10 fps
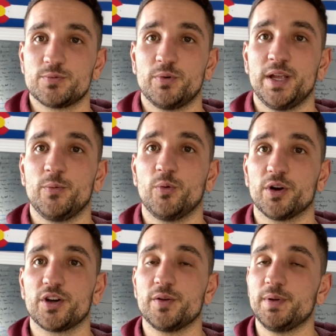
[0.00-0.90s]
when
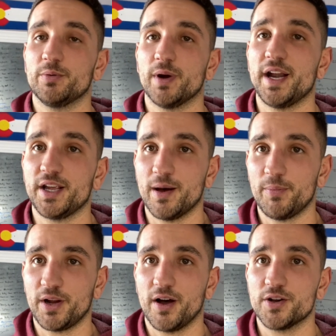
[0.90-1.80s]
we're going to be writing up
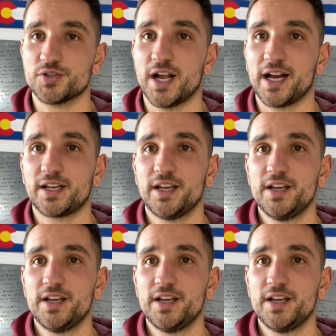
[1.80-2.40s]
a contract.